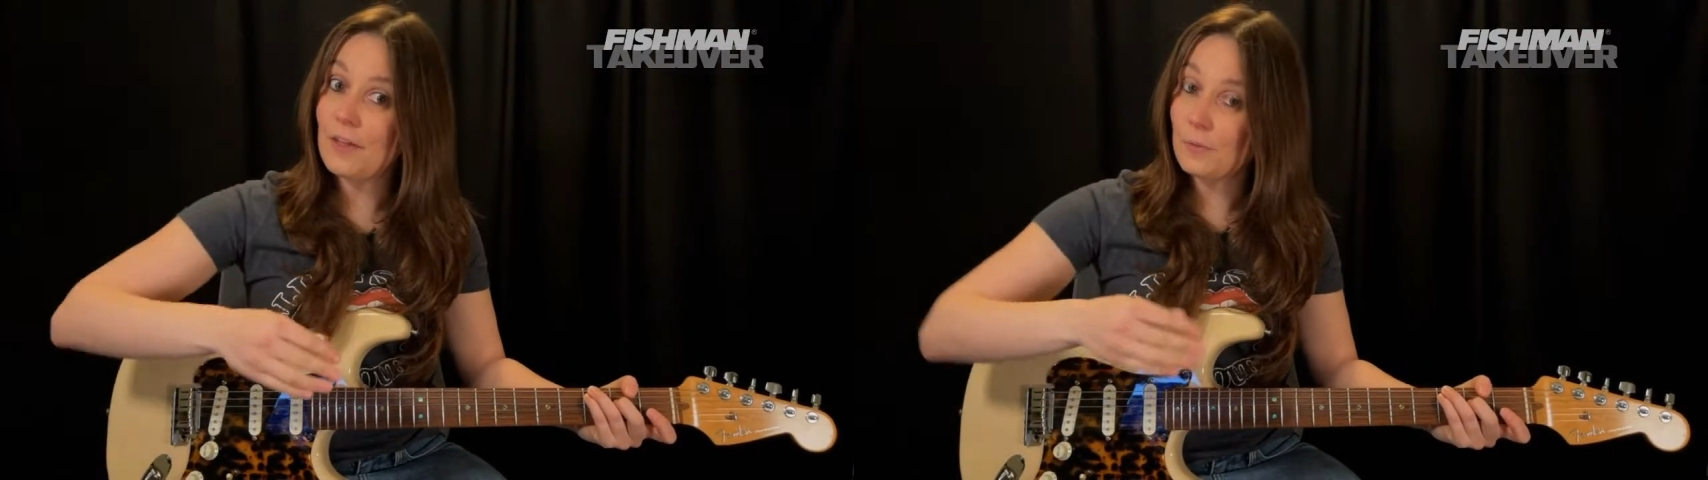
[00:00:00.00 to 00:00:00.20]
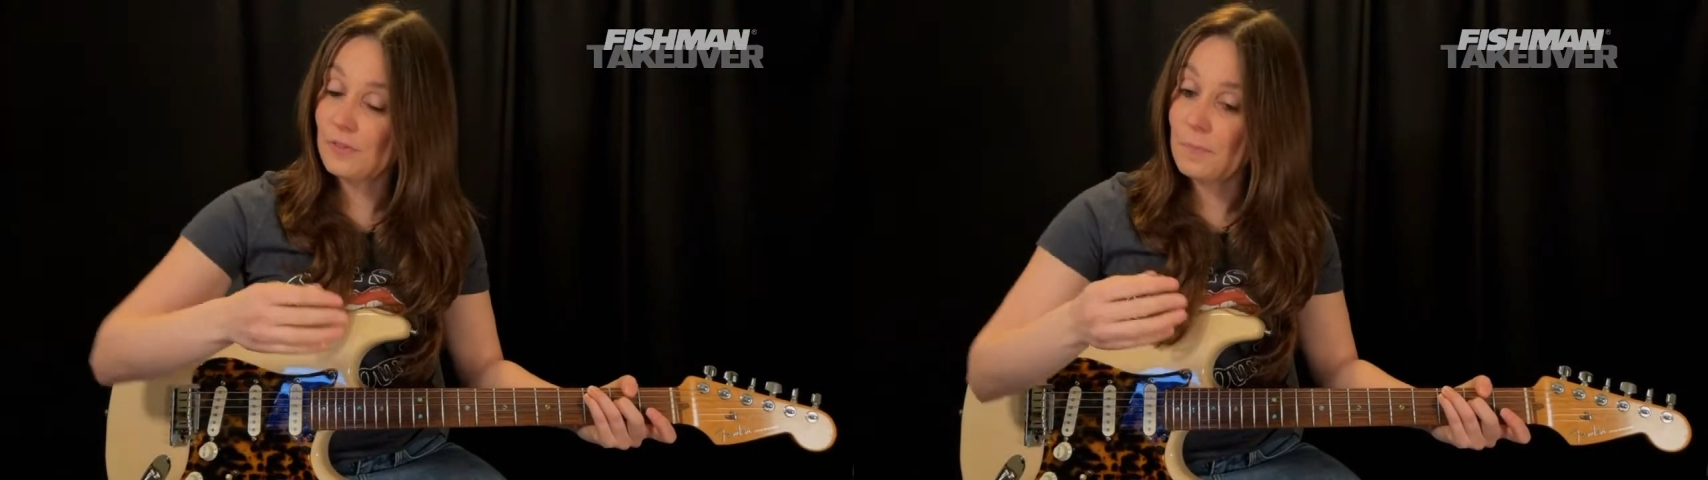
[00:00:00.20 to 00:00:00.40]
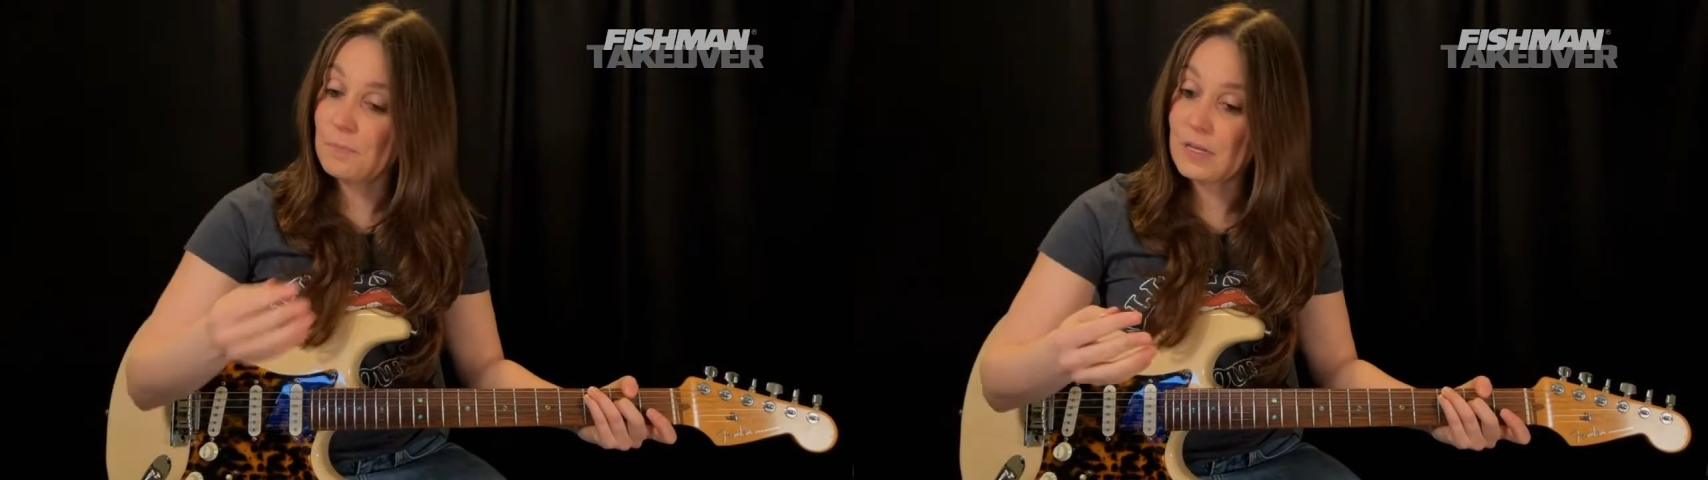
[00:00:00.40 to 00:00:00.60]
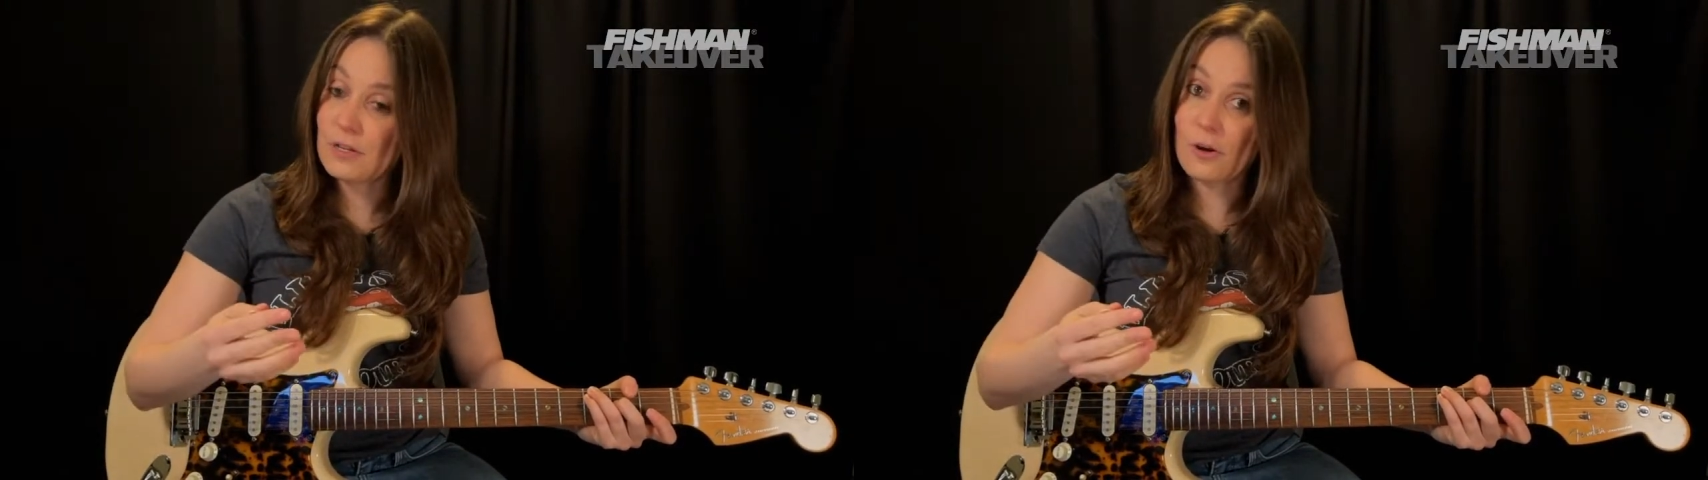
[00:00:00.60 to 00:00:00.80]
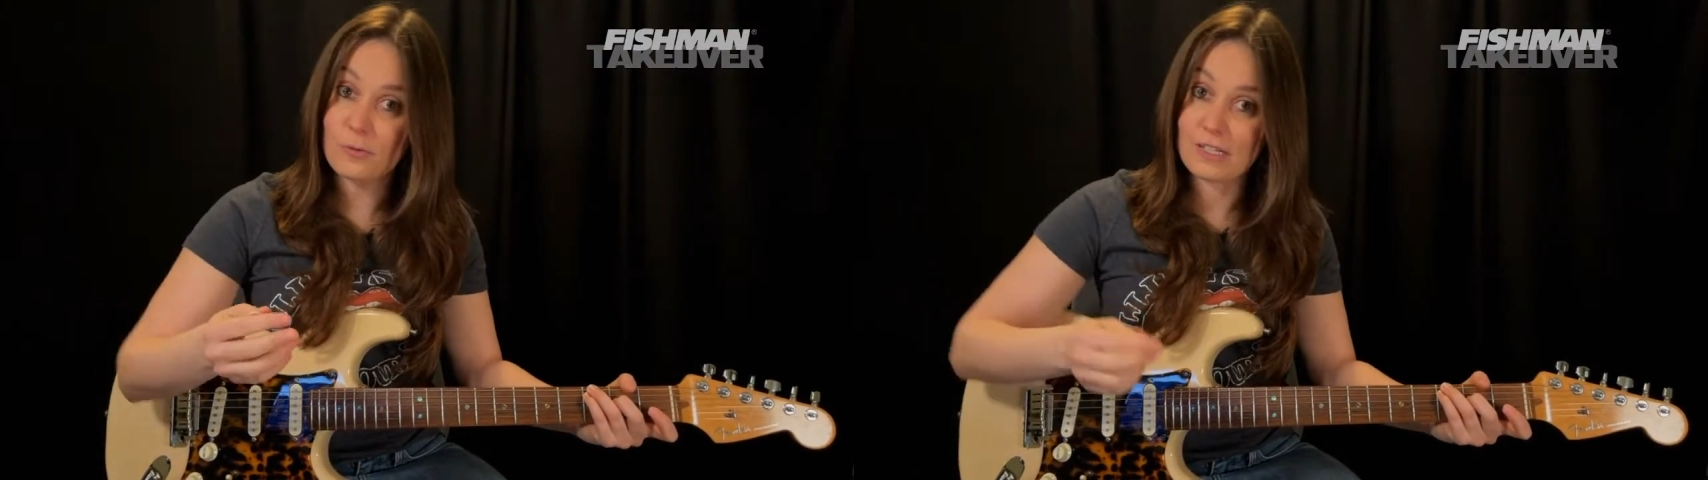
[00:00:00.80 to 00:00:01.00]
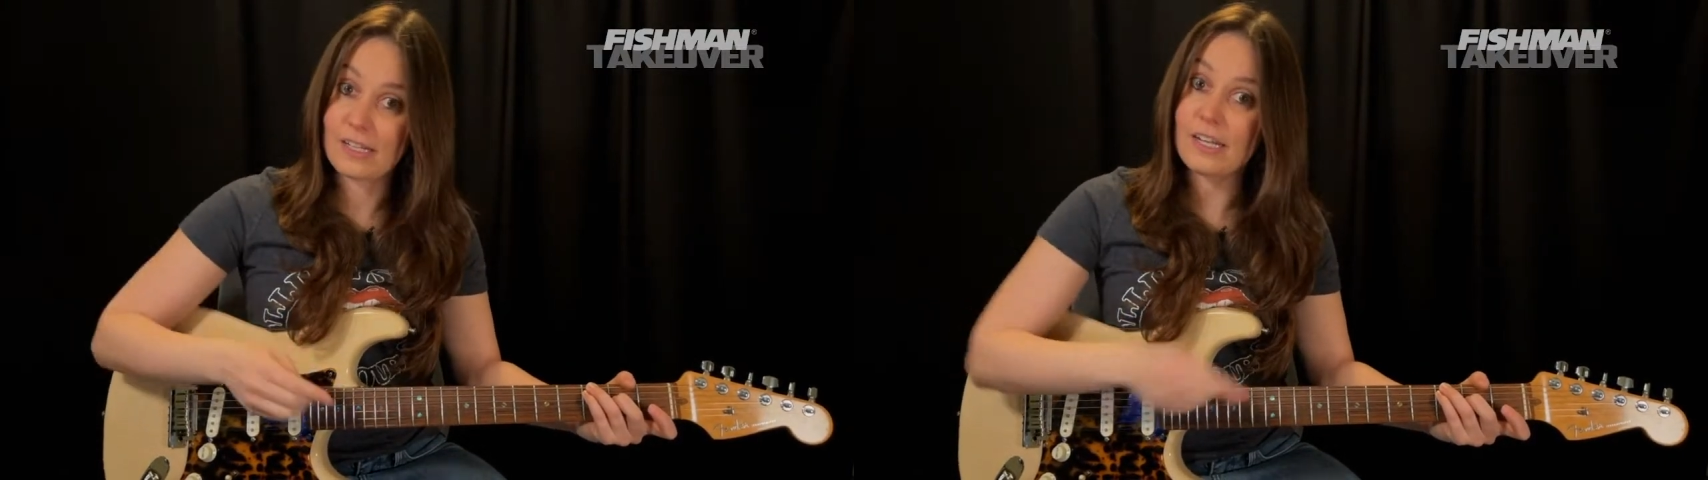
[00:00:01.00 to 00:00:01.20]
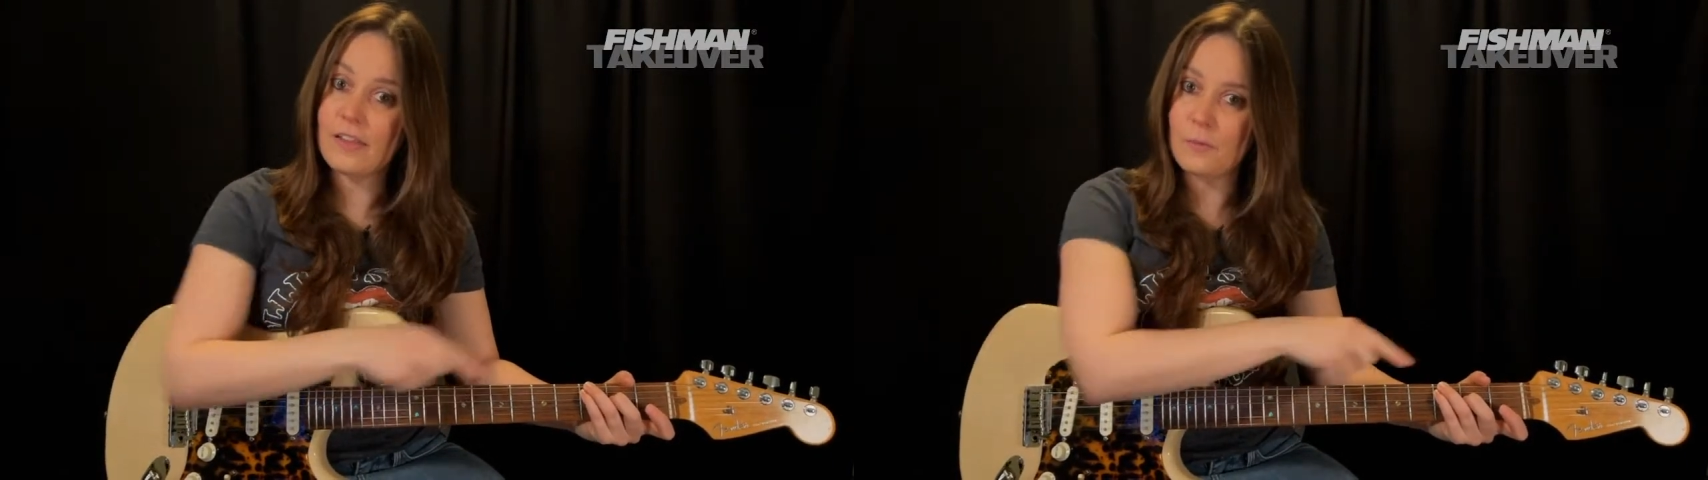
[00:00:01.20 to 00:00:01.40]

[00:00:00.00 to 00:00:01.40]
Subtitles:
then with a B note in it,